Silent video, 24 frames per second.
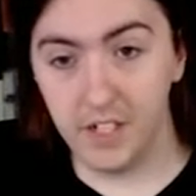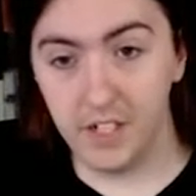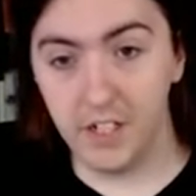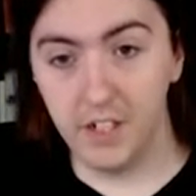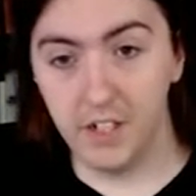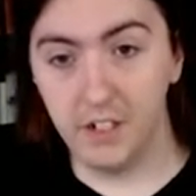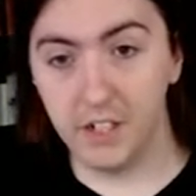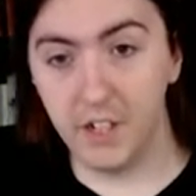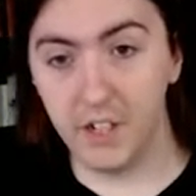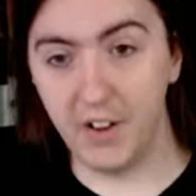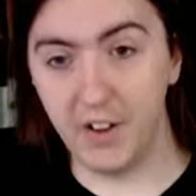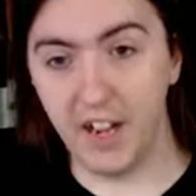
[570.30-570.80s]

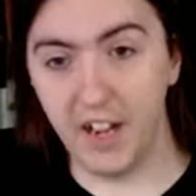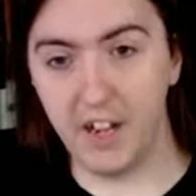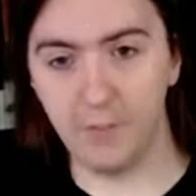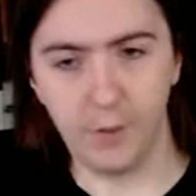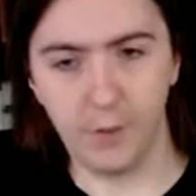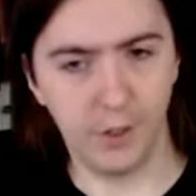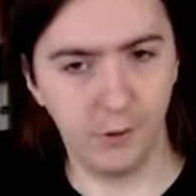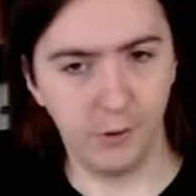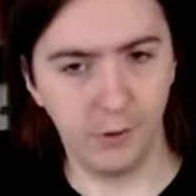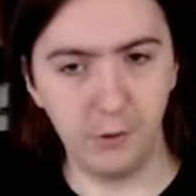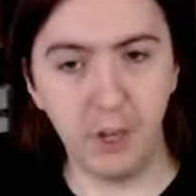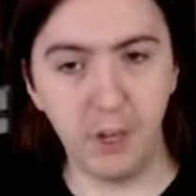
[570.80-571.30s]
you have
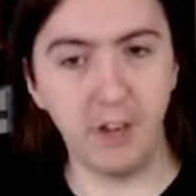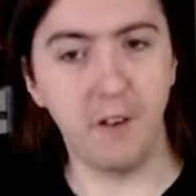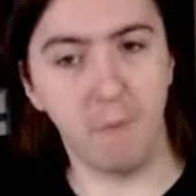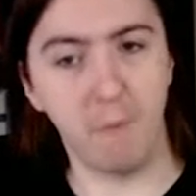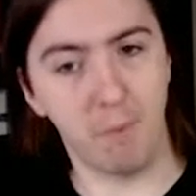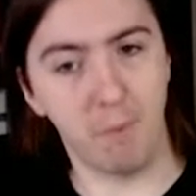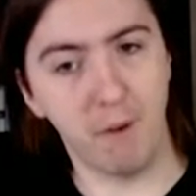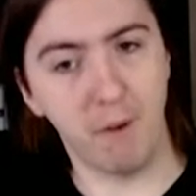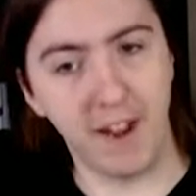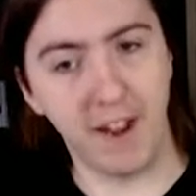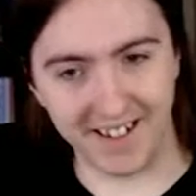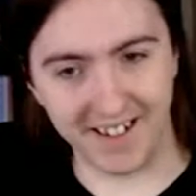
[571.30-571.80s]
Lieutenant
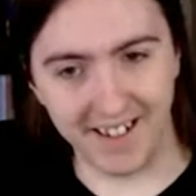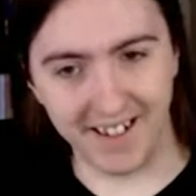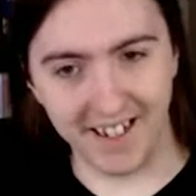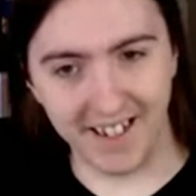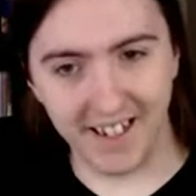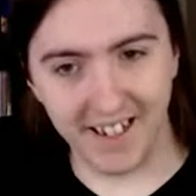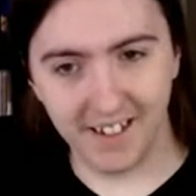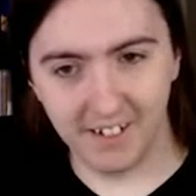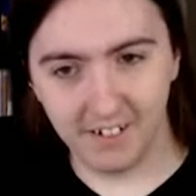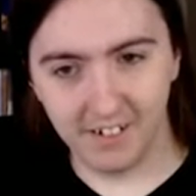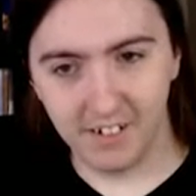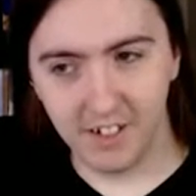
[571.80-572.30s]
Bradley,
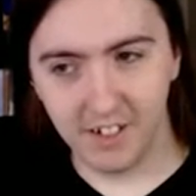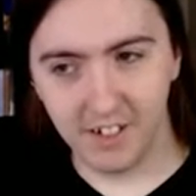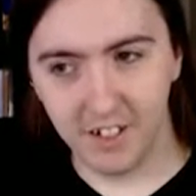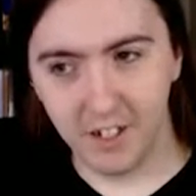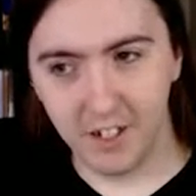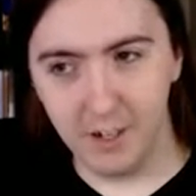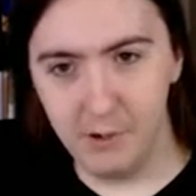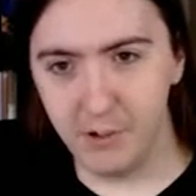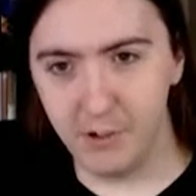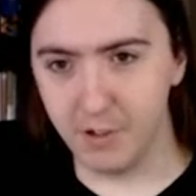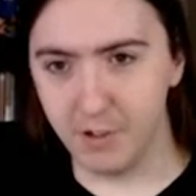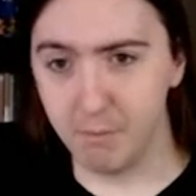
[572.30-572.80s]

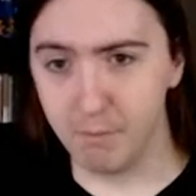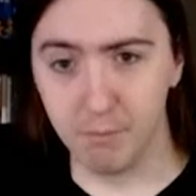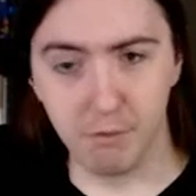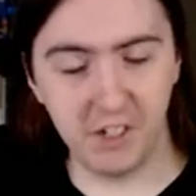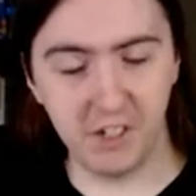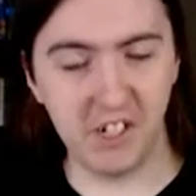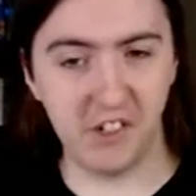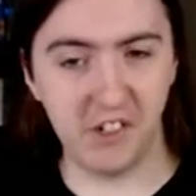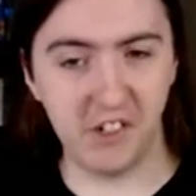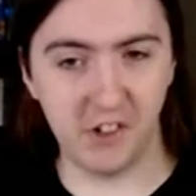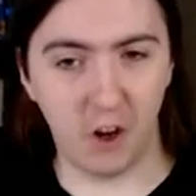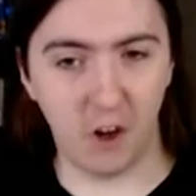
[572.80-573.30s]
who's a
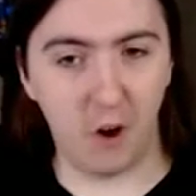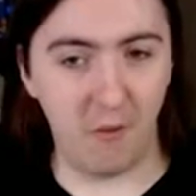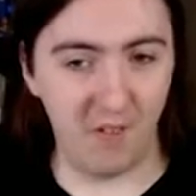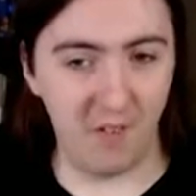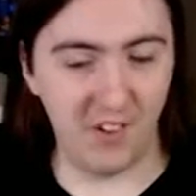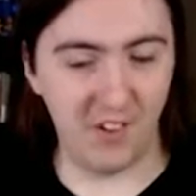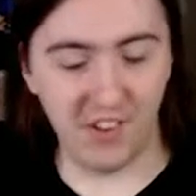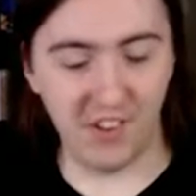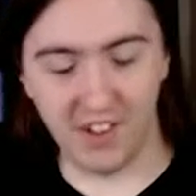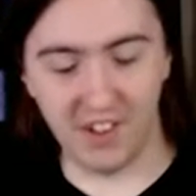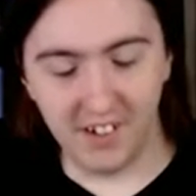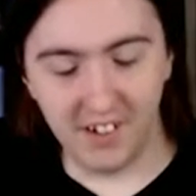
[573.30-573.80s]
British
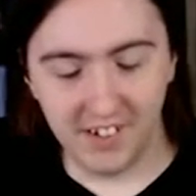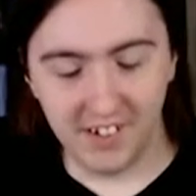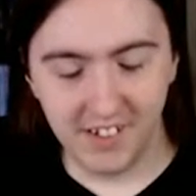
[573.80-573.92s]
officer,